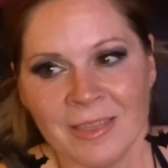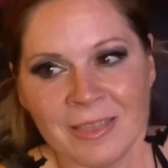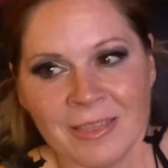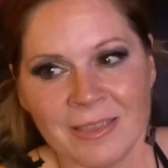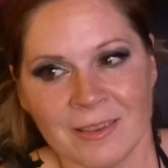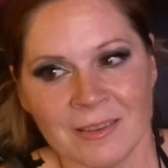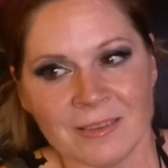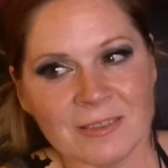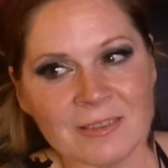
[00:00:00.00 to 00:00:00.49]

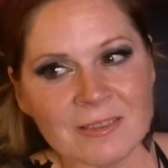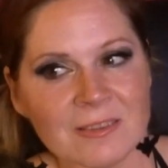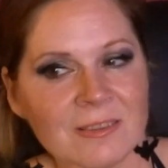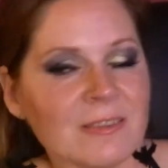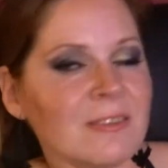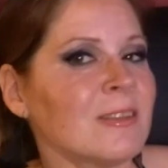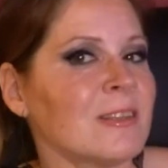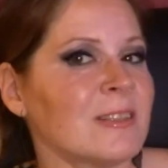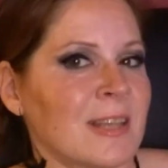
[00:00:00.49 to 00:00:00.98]
this
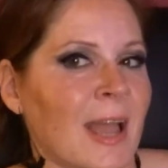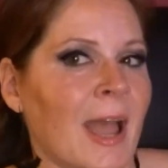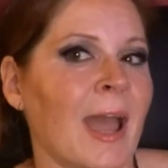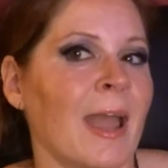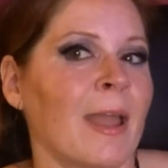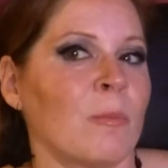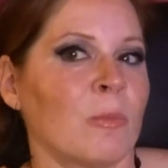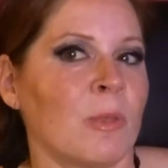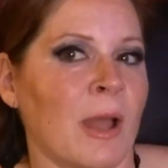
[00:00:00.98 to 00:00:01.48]
is the
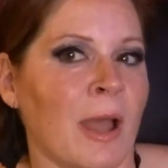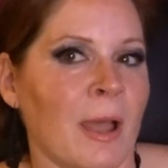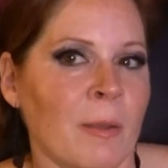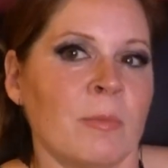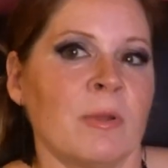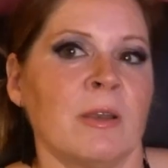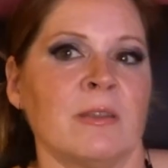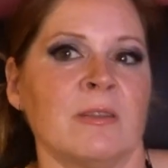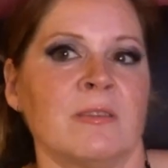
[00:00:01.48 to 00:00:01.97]
time that
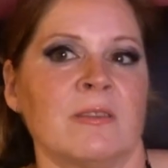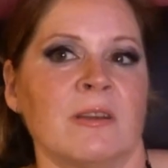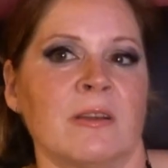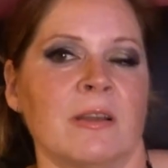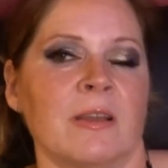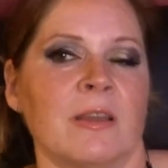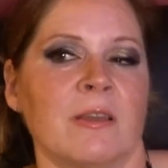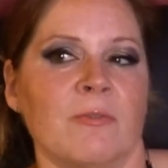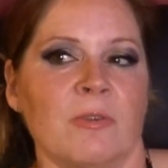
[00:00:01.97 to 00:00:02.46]
I'm gonna
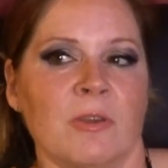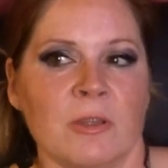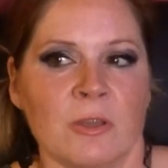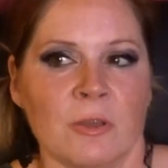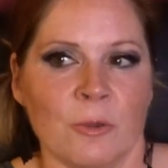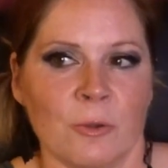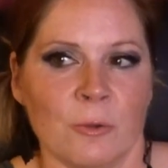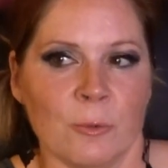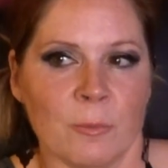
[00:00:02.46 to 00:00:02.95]
start giving
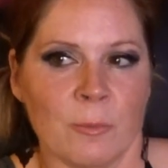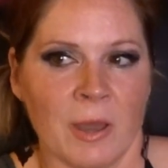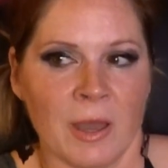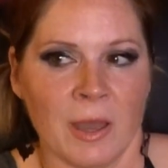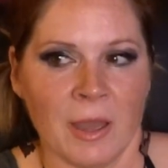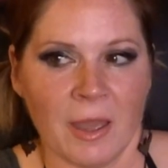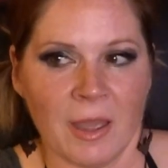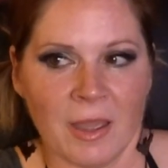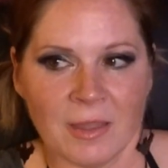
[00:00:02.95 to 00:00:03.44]
you
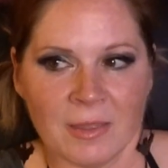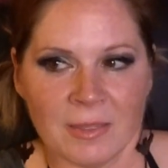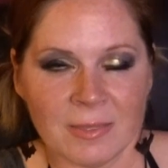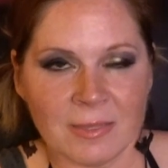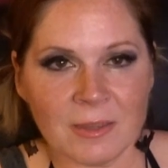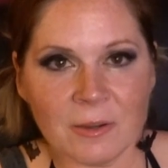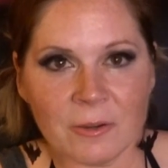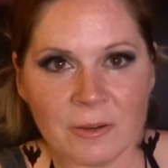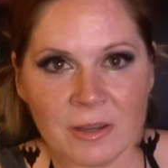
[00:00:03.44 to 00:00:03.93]
my
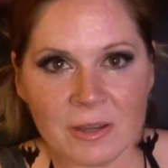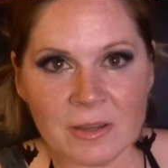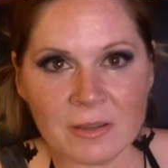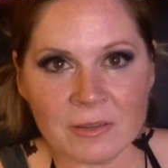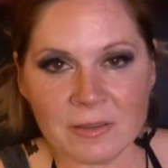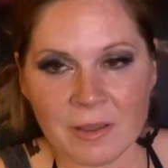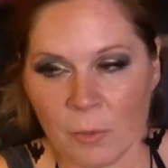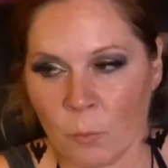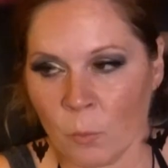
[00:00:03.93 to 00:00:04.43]

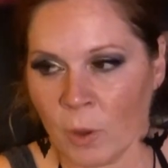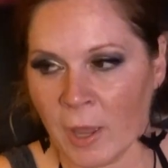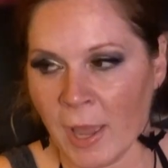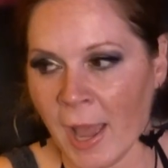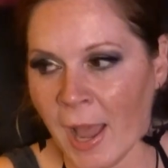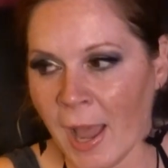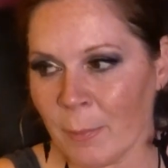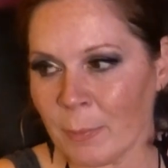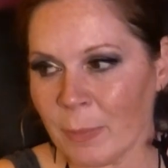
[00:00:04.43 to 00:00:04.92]
theories on what
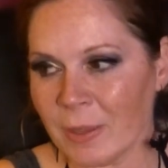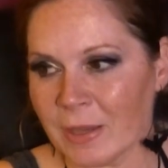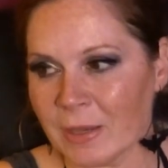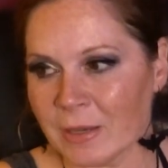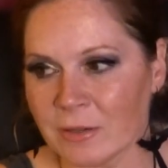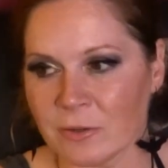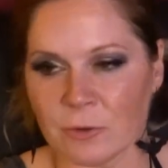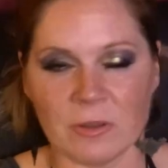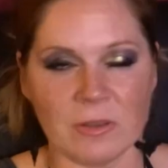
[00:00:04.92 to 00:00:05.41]

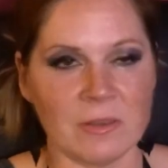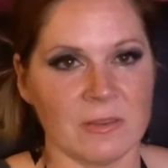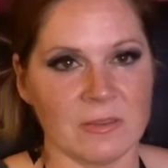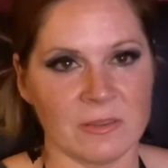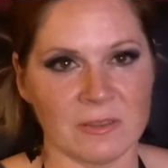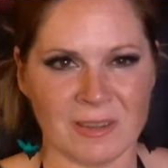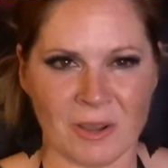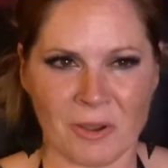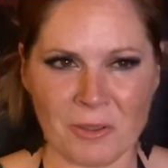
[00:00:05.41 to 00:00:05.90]
happened, or
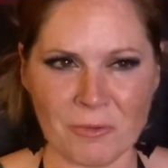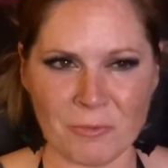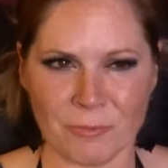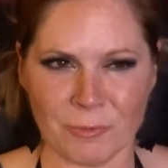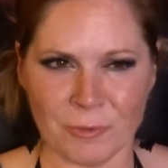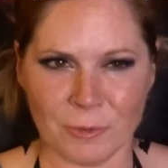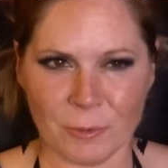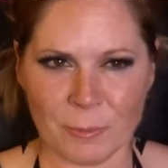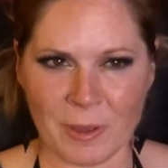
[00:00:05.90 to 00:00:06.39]
this is how I
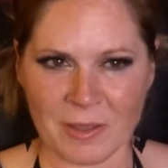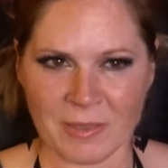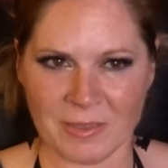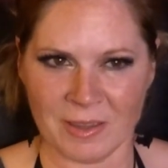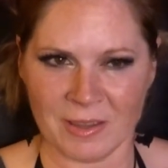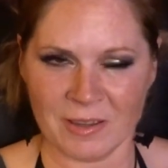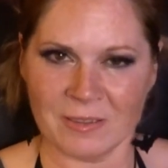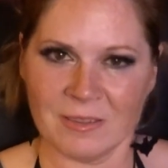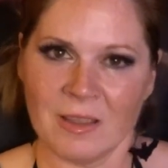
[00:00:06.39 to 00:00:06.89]
feel about
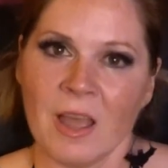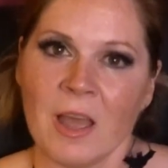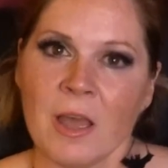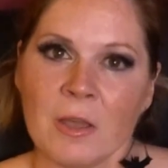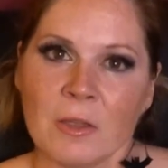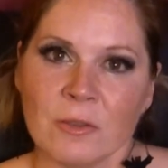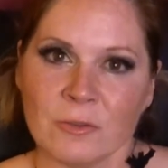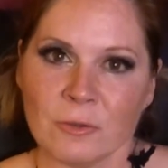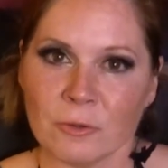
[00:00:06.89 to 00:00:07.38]
this.
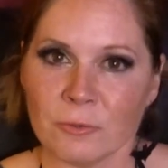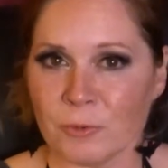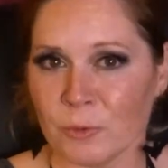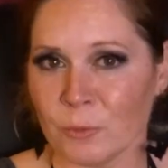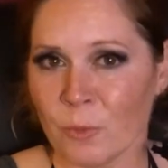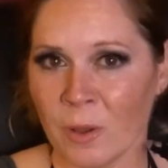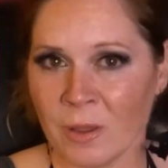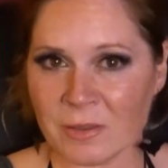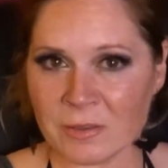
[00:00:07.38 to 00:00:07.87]
So if
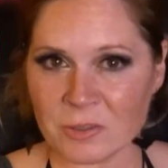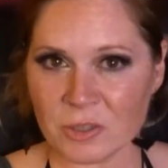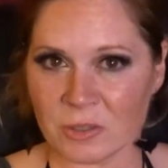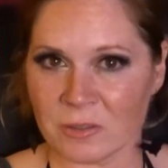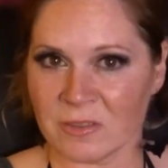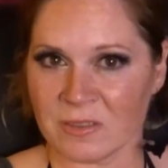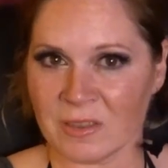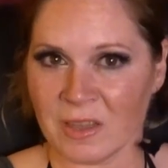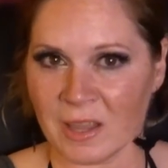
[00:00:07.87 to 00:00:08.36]
you want
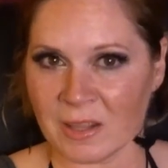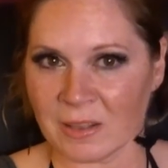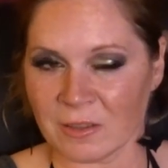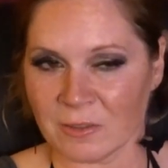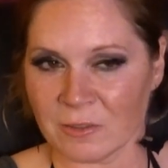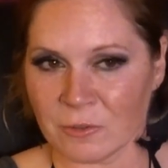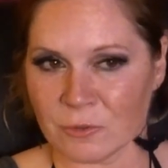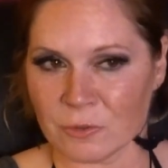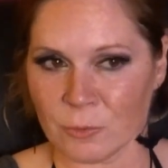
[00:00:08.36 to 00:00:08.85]
just like
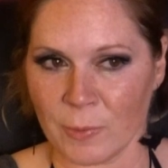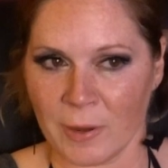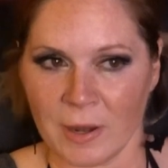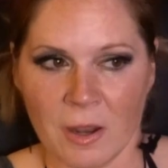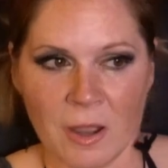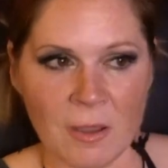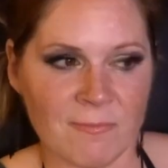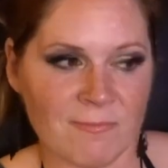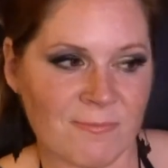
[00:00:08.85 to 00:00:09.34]
the straight
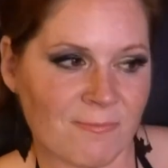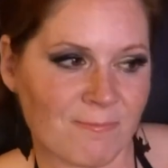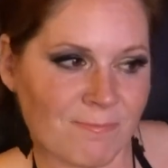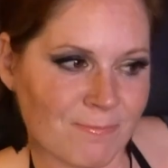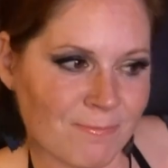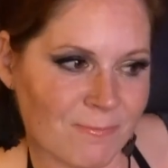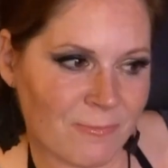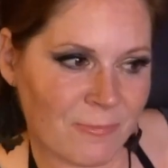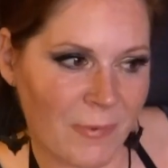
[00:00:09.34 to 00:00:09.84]
up
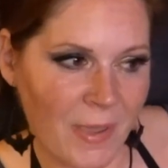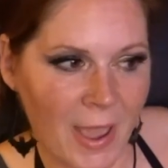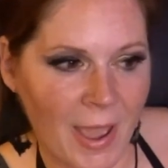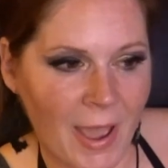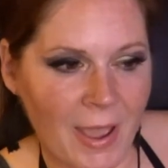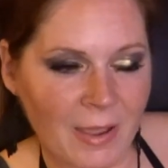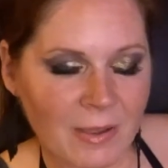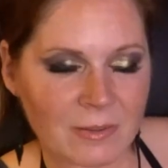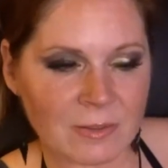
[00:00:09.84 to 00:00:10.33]

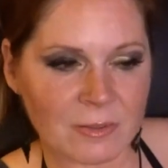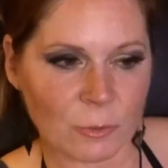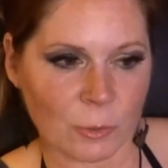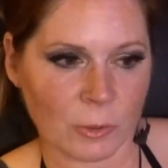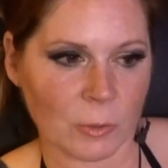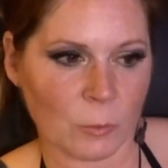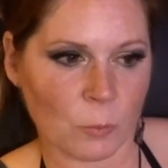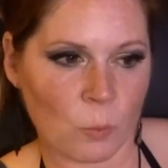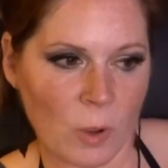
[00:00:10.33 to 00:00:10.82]
facts,
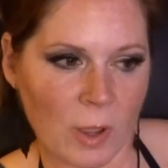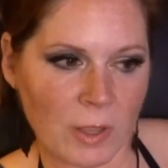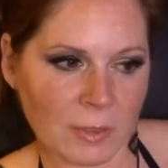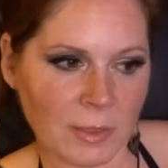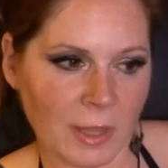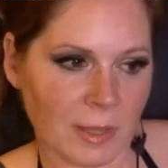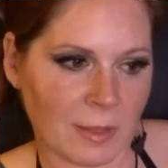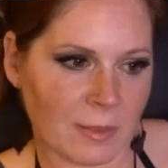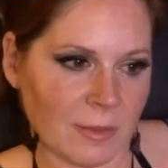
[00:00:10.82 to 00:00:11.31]
or
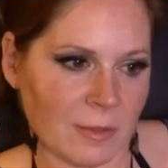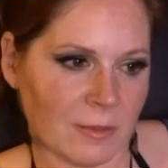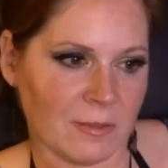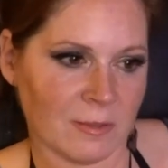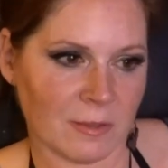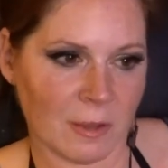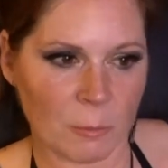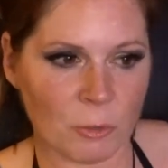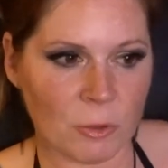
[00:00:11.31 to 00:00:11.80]
what, like the
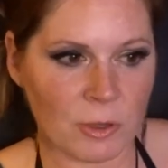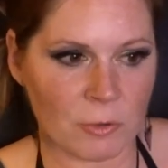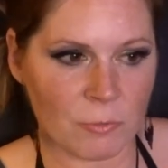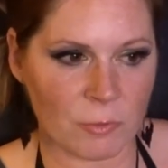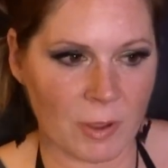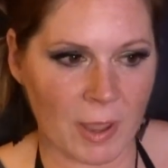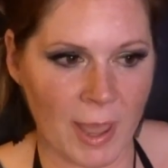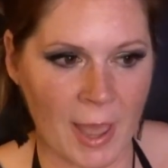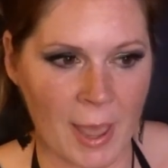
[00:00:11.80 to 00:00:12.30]
summary of
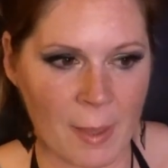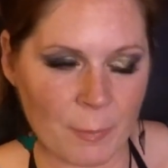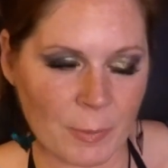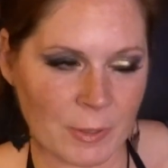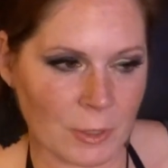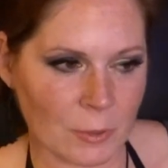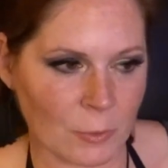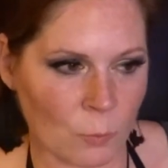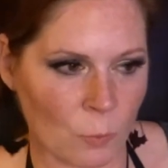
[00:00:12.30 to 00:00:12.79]
what
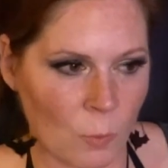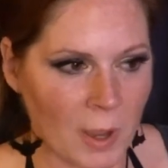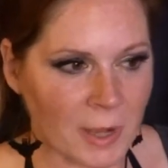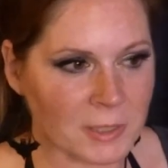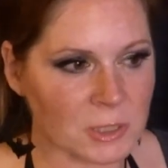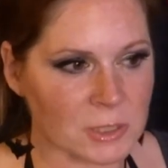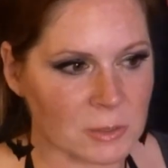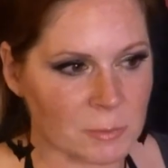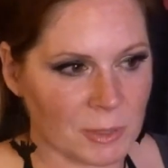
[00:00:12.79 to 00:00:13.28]
happened, you can
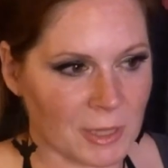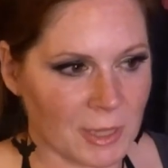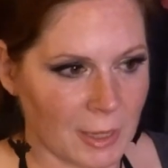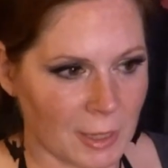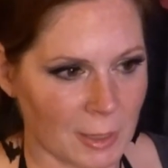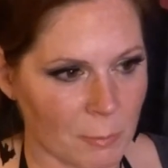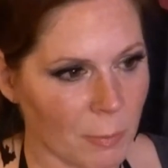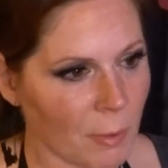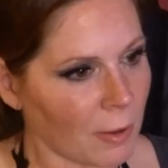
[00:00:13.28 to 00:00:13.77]
watch the
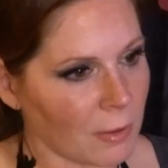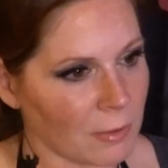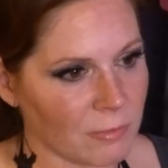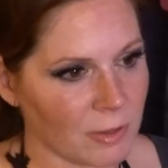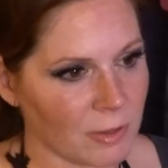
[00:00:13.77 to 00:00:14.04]
beginning part of